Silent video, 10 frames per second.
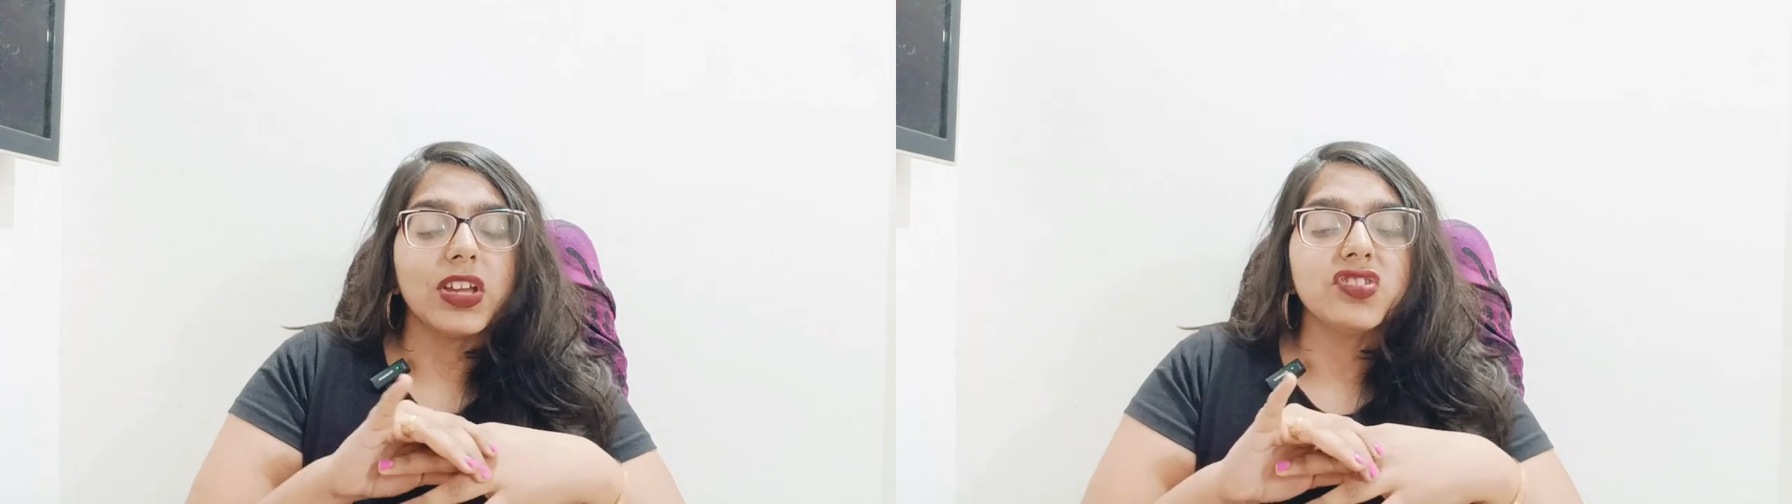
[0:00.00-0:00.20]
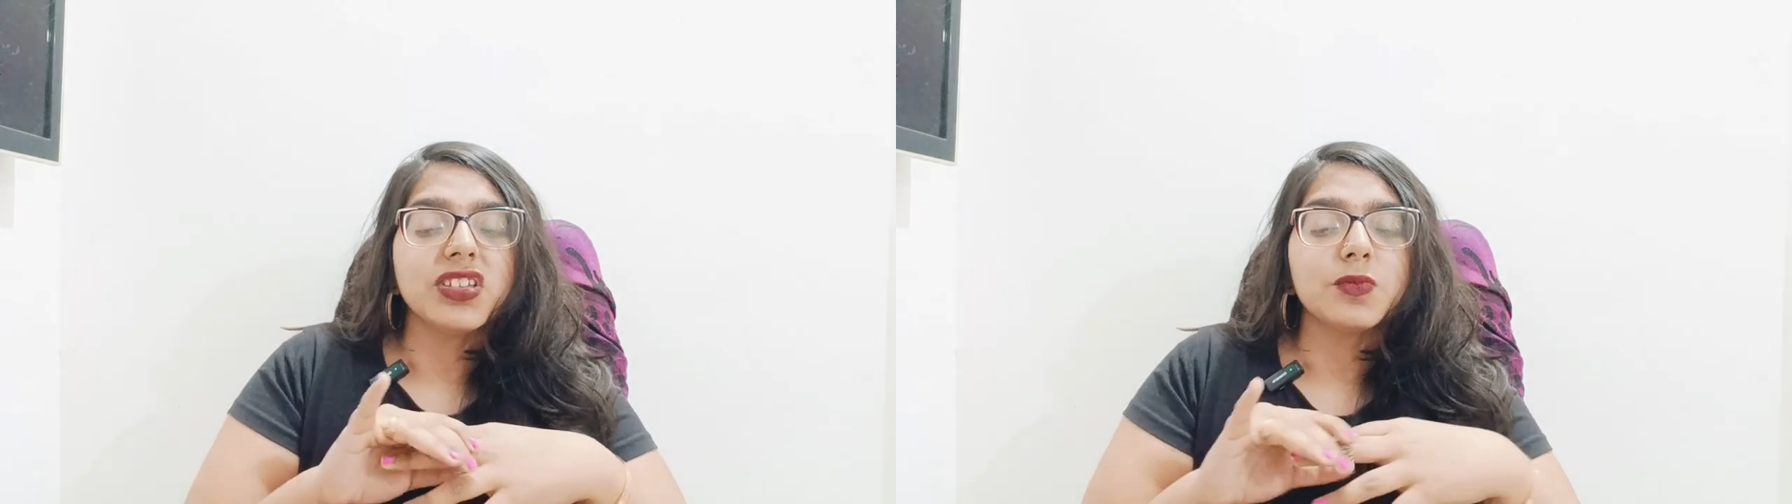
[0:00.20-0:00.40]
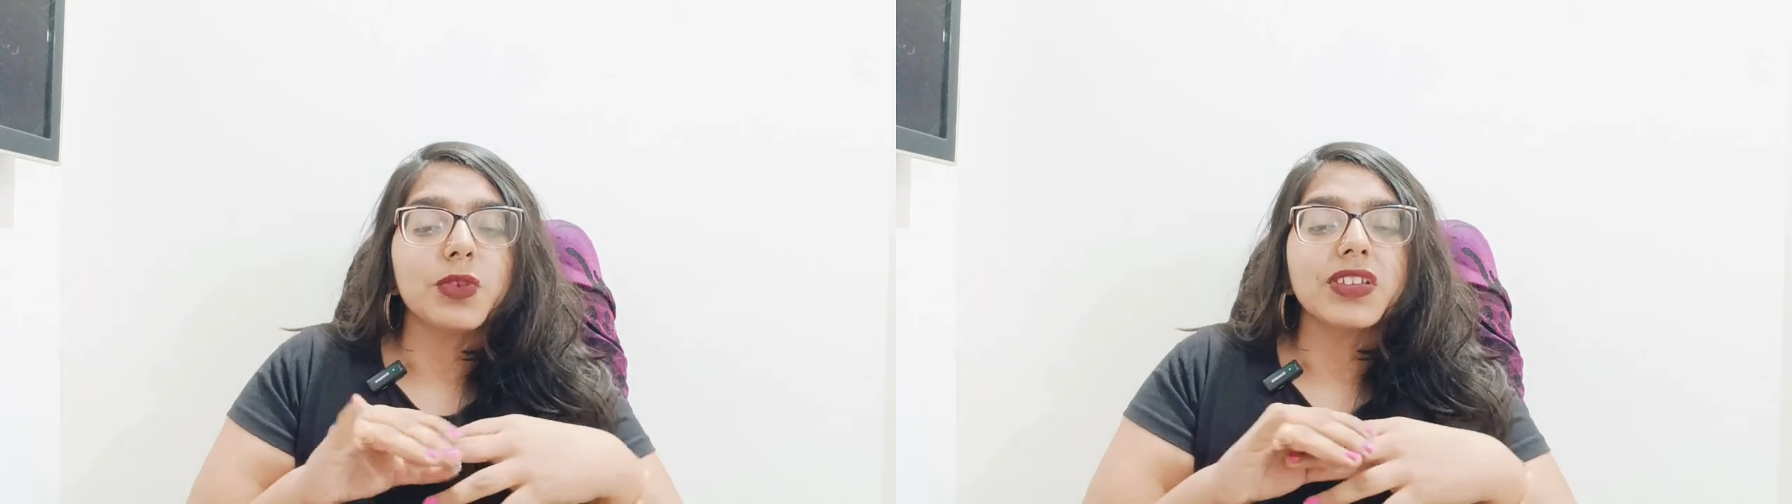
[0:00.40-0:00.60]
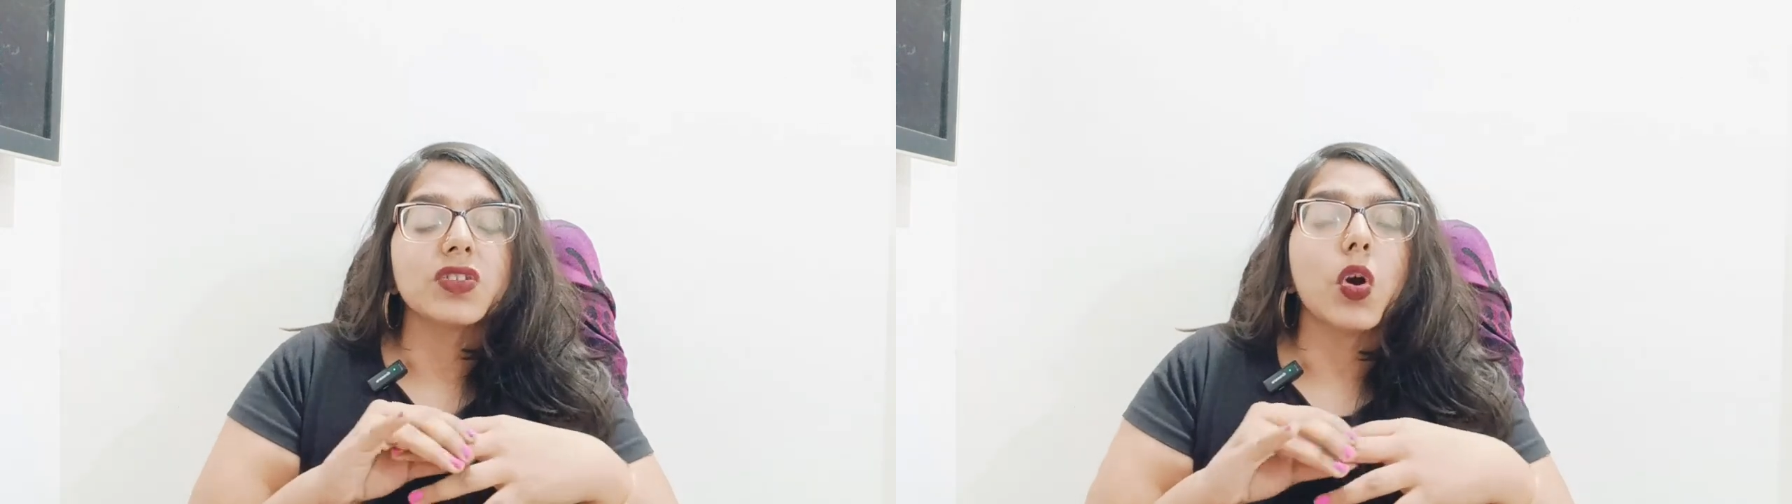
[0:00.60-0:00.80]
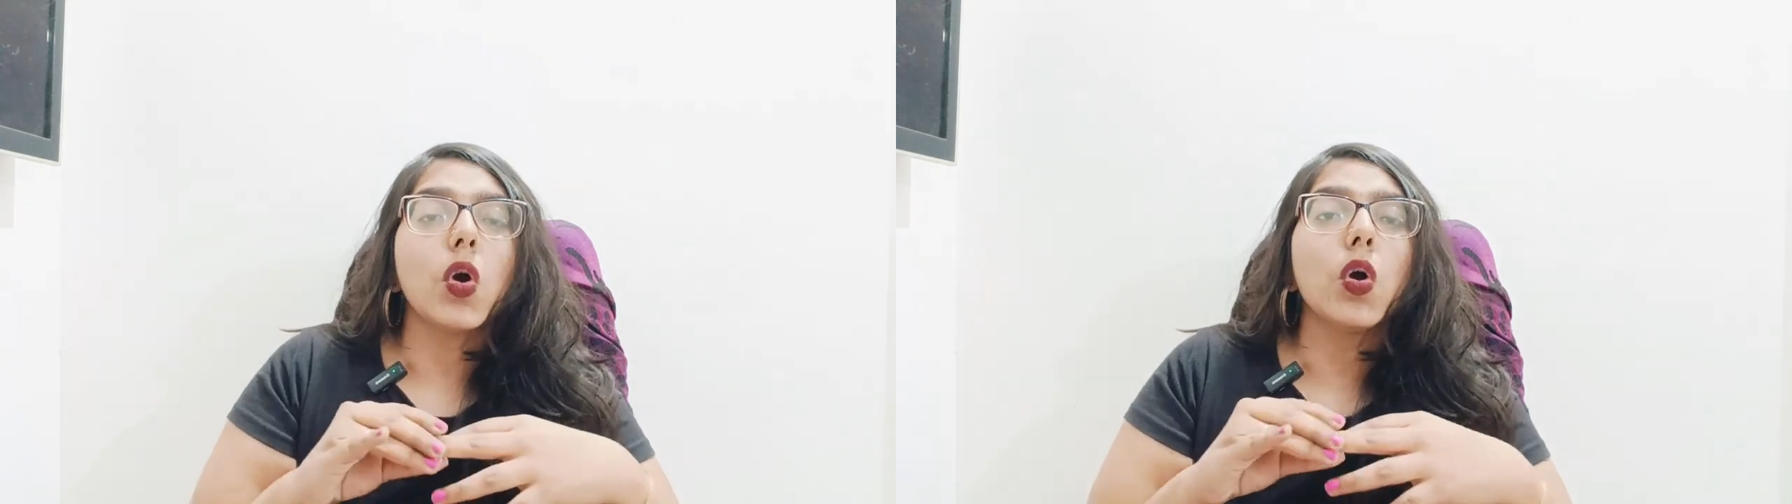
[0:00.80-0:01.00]
can just
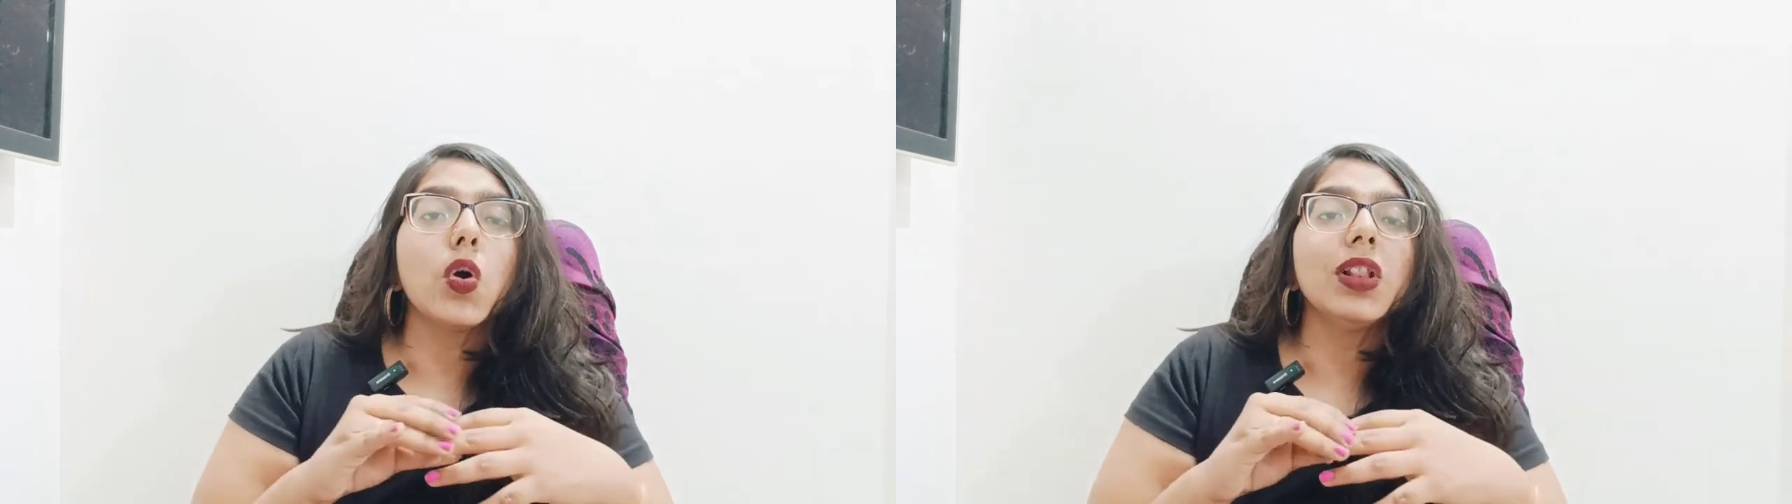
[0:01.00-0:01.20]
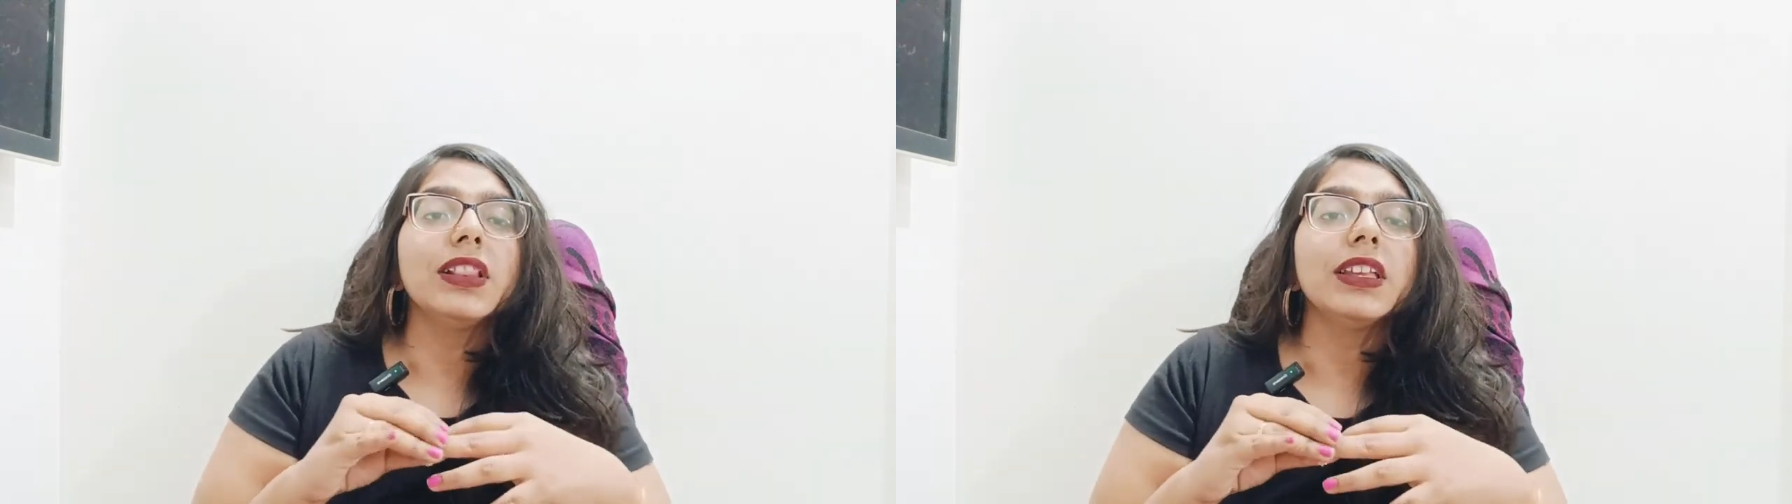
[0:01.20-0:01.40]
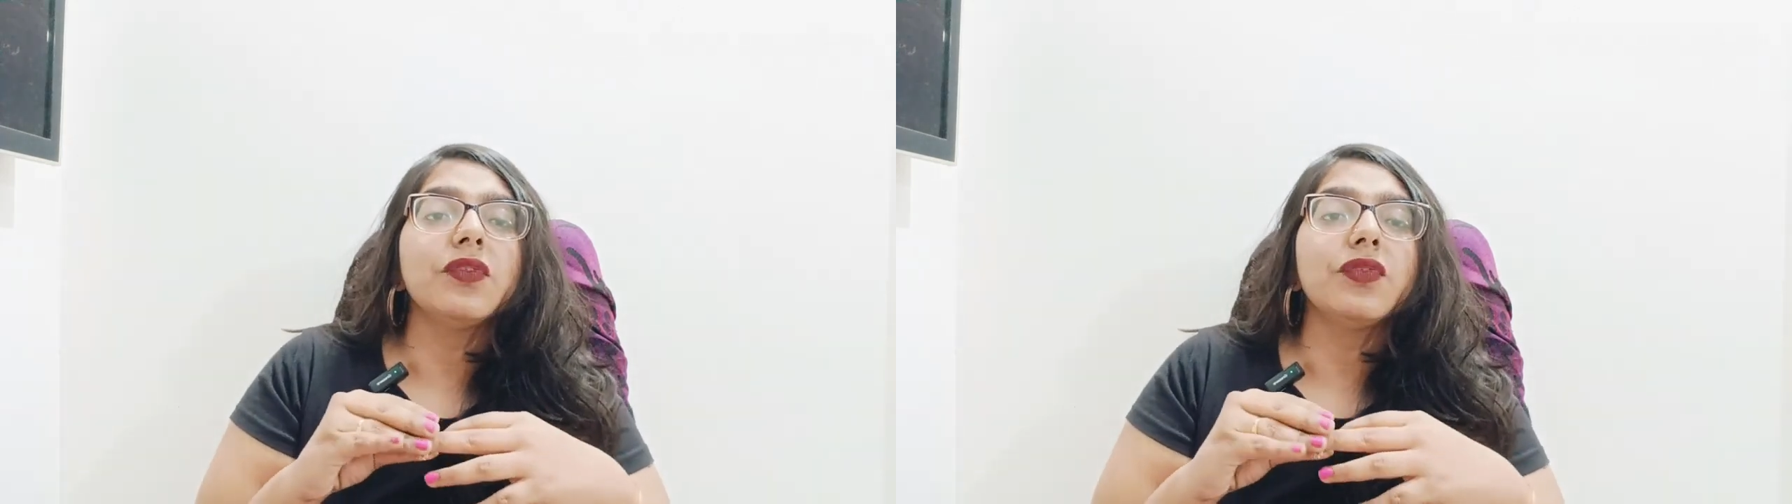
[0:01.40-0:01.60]
press all the